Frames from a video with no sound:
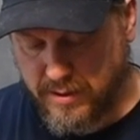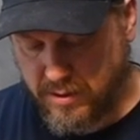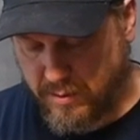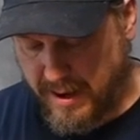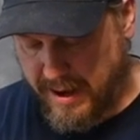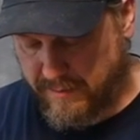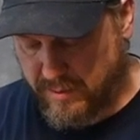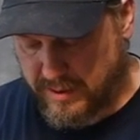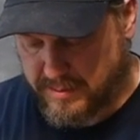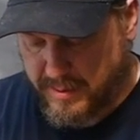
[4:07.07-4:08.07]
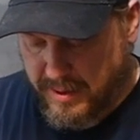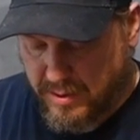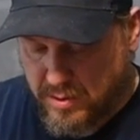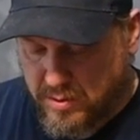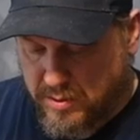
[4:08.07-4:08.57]
You have what has
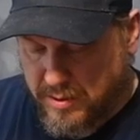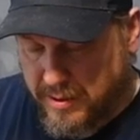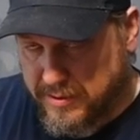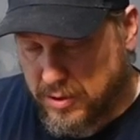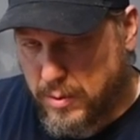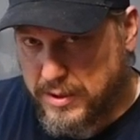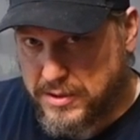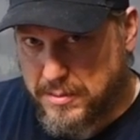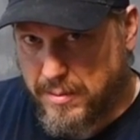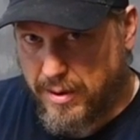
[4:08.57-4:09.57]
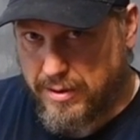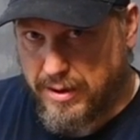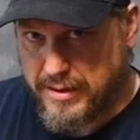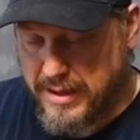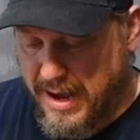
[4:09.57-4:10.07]
been is a question mark
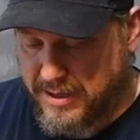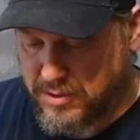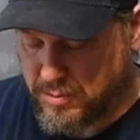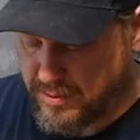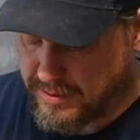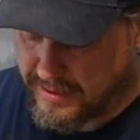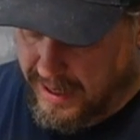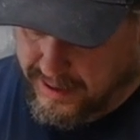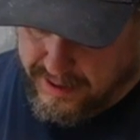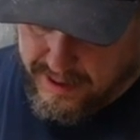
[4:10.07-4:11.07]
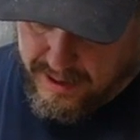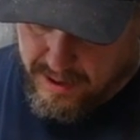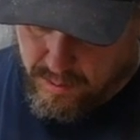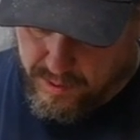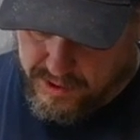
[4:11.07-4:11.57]
on the actual set,
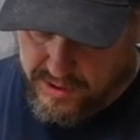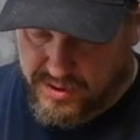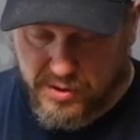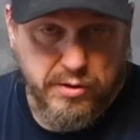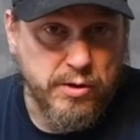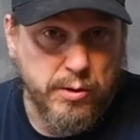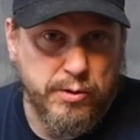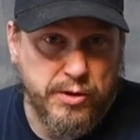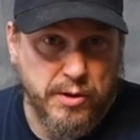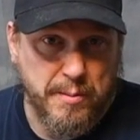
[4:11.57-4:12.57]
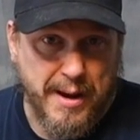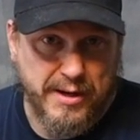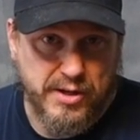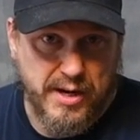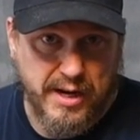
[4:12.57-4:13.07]
which is just use your
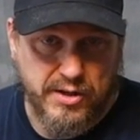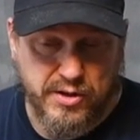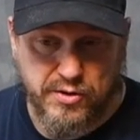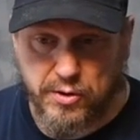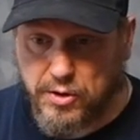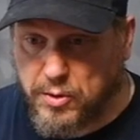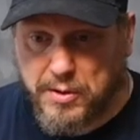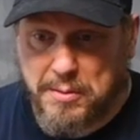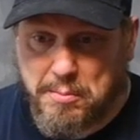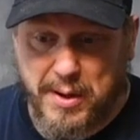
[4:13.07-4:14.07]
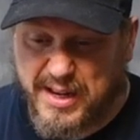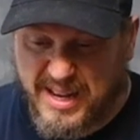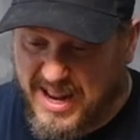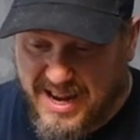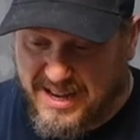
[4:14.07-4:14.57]
imagination, so you can
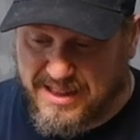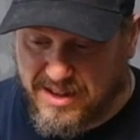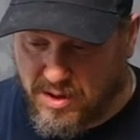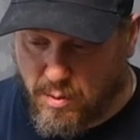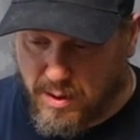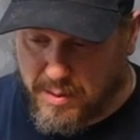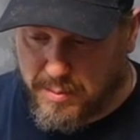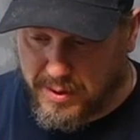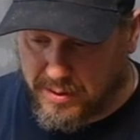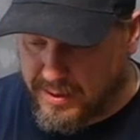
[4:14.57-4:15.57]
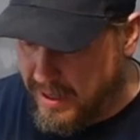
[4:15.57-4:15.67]
pick anything you want to build,